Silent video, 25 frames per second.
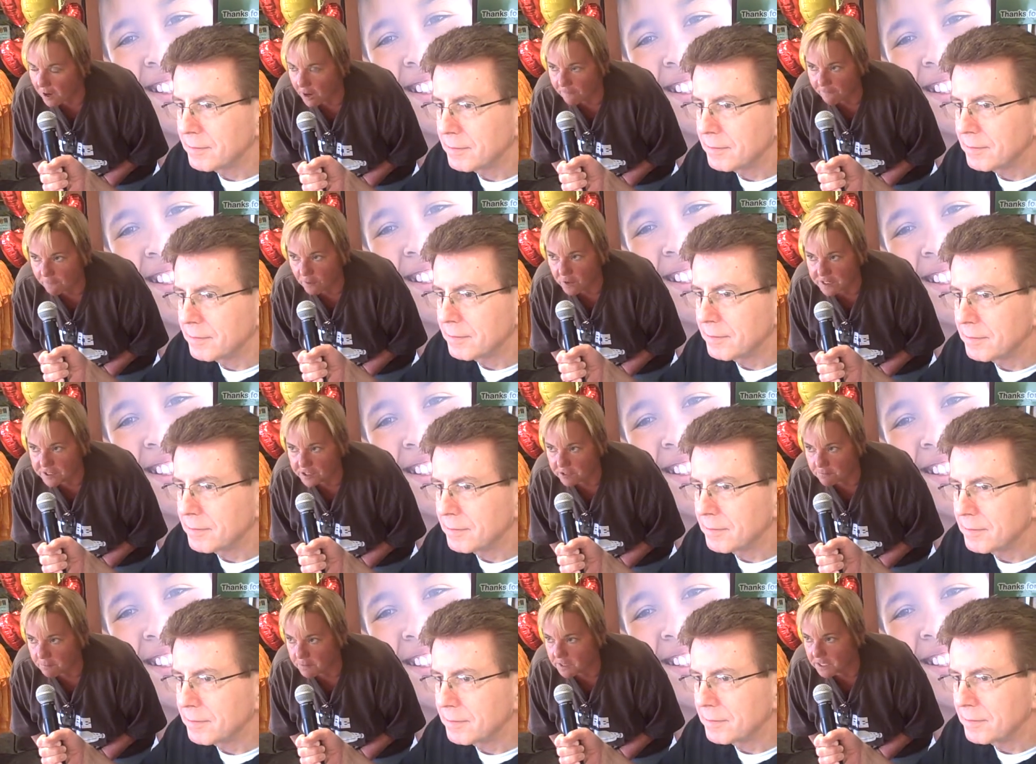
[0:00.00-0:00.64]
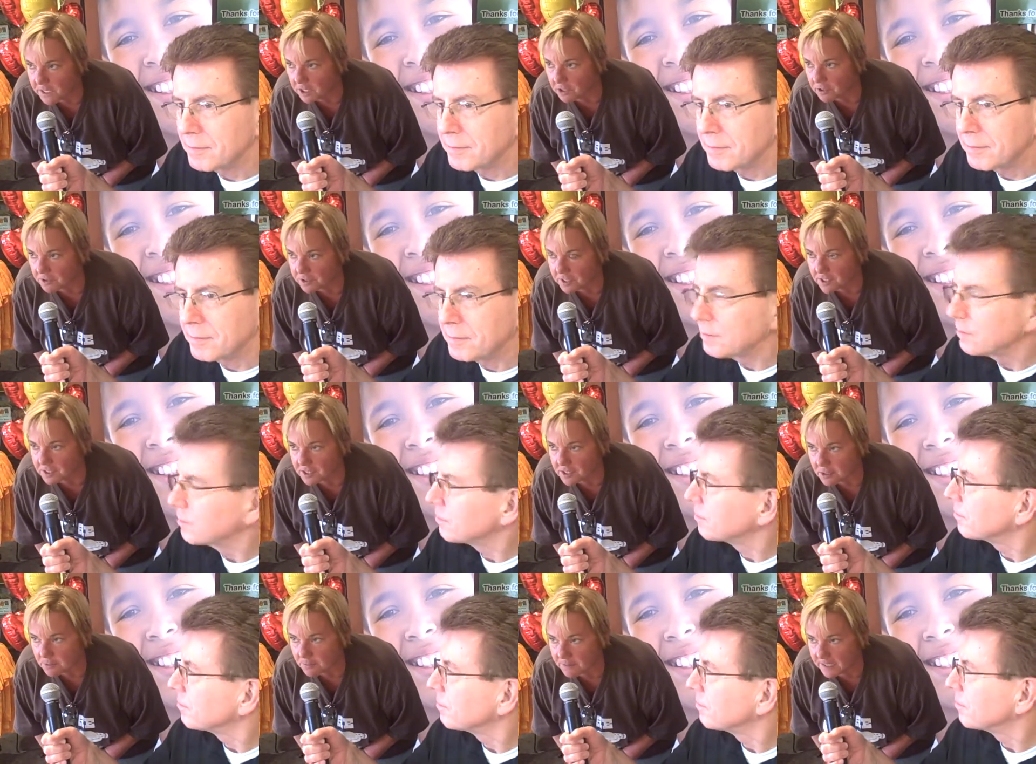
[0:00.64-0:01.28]
Speaker 1: our friends have been here
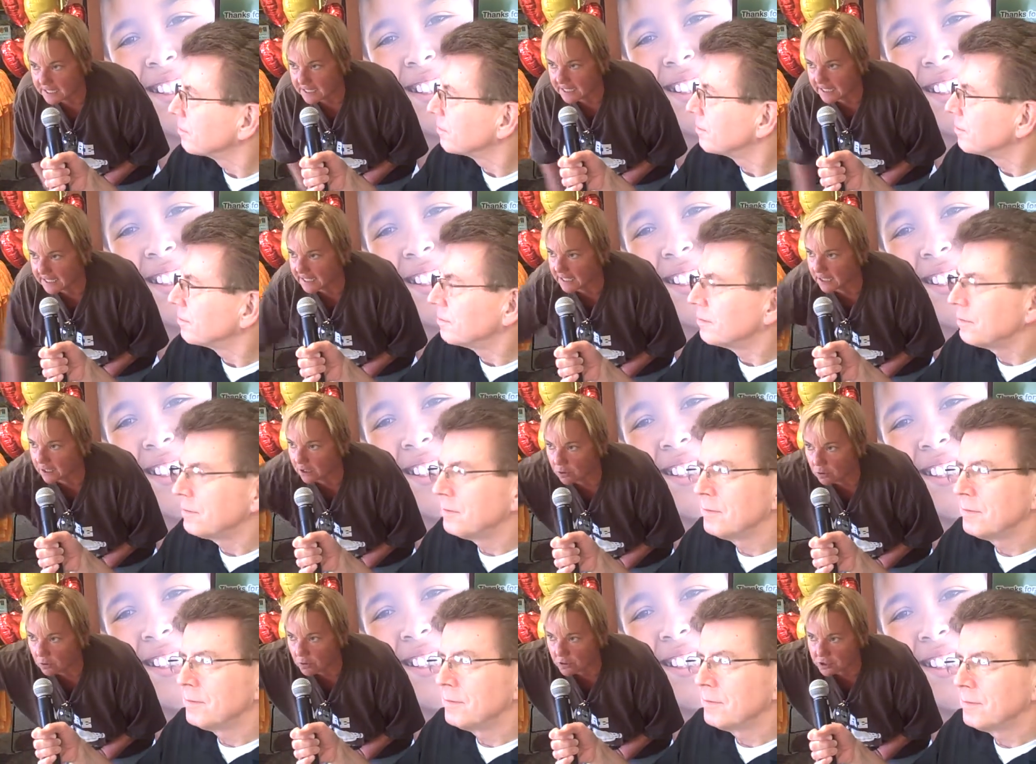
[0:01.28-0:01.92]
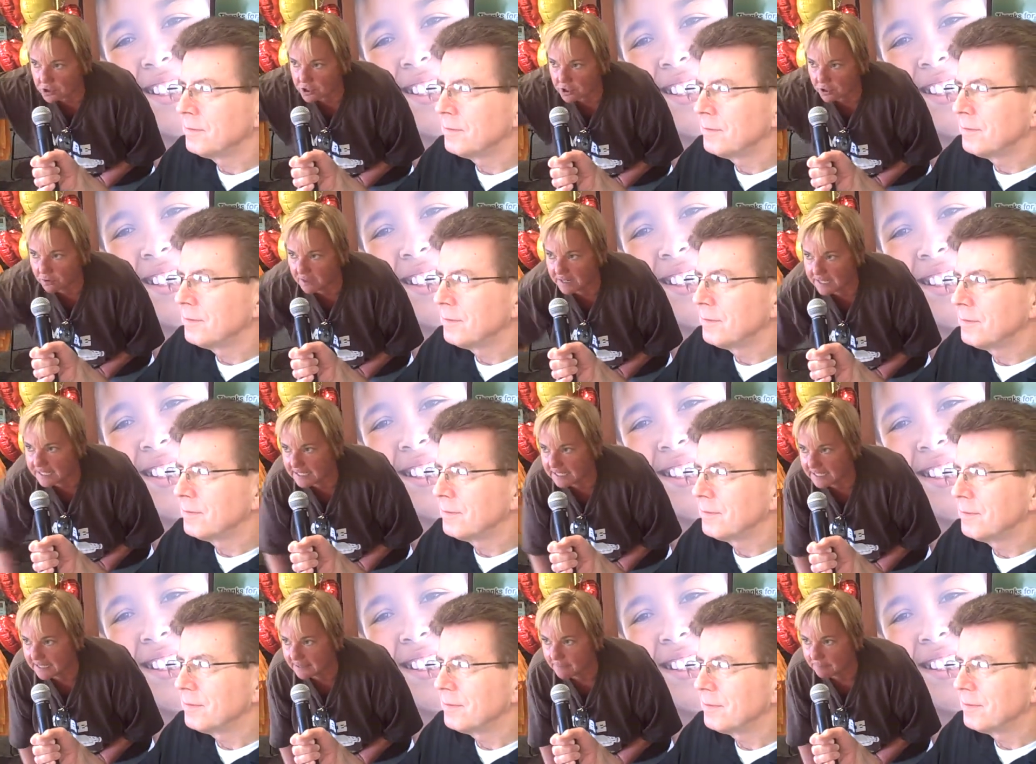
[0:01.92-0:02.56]
since the beginning, and of course, the great
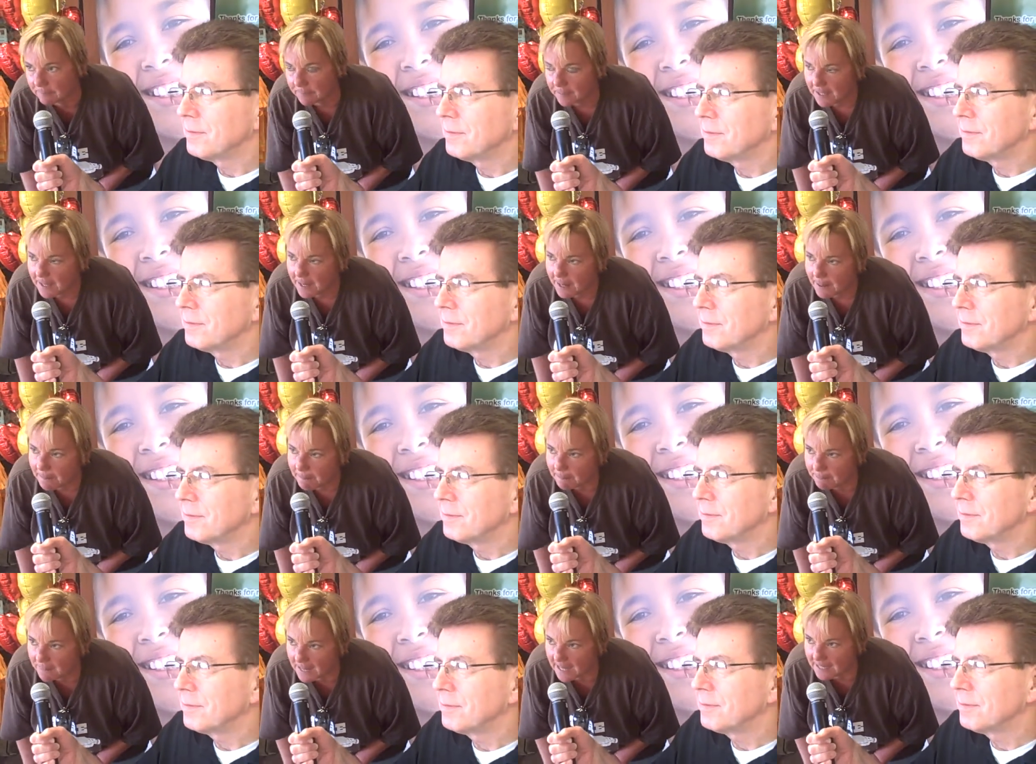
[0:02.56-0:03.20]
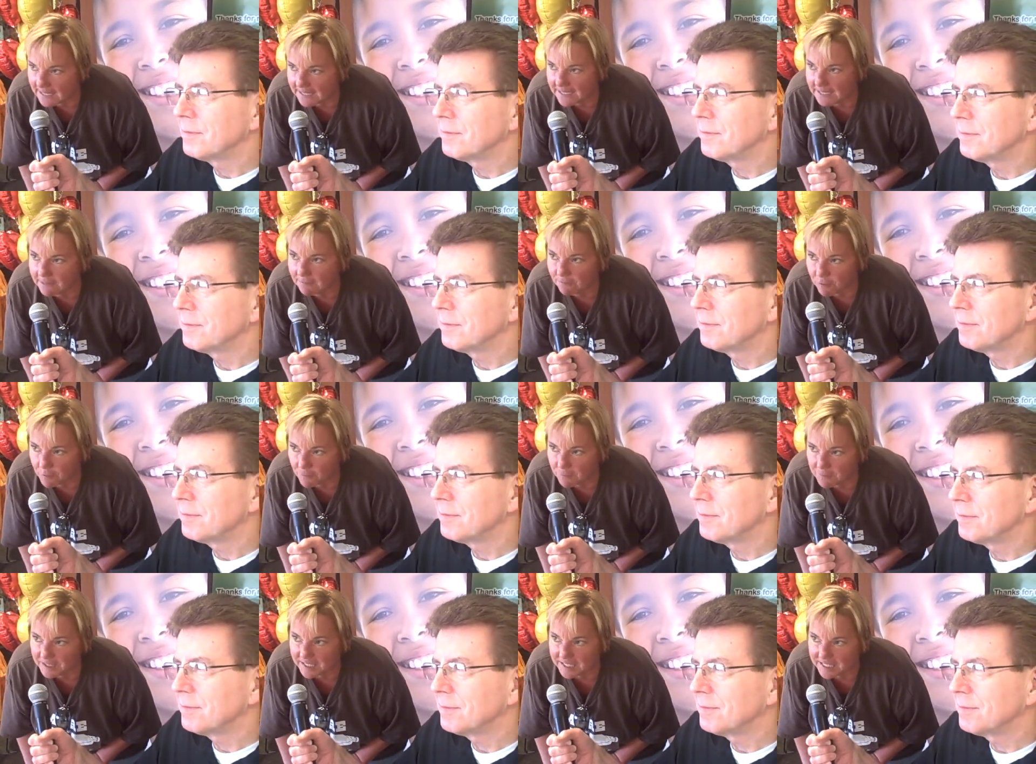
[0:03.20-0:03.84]
Betty
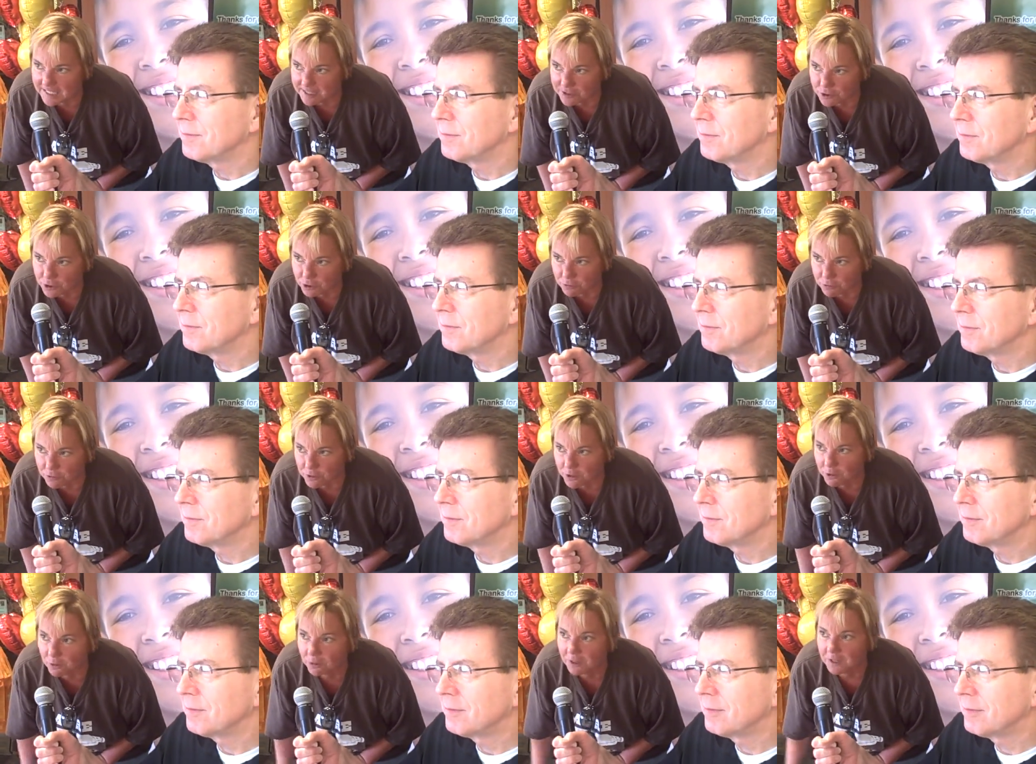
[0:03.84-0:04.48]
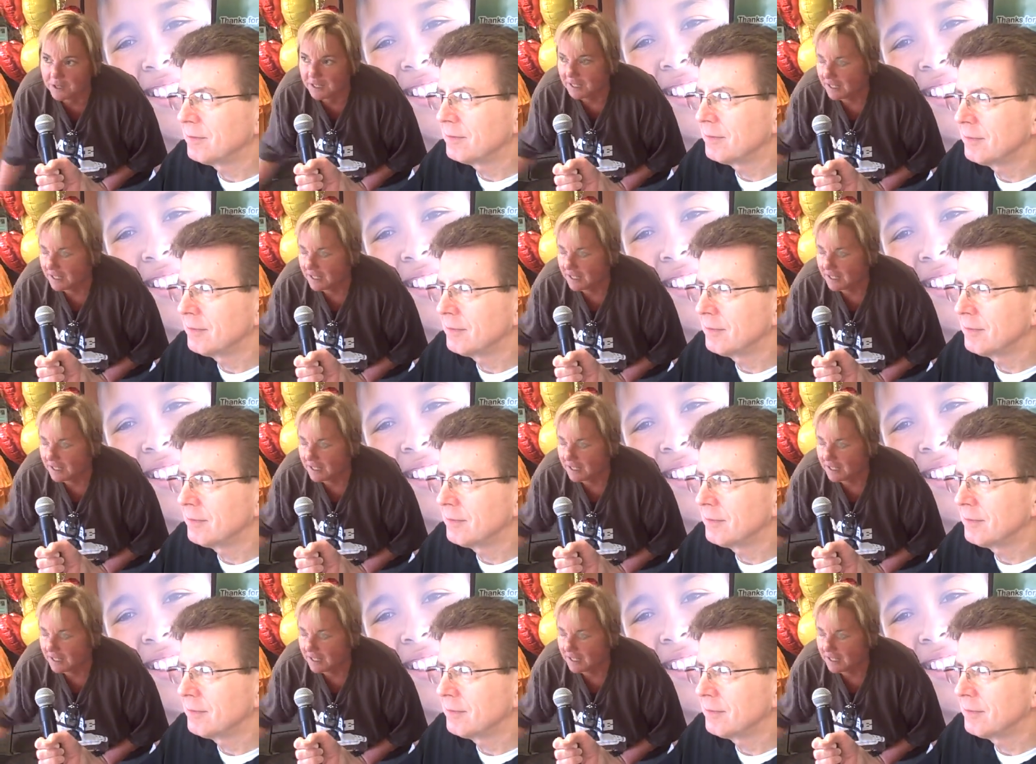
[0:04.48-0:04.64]
from the kids' crew.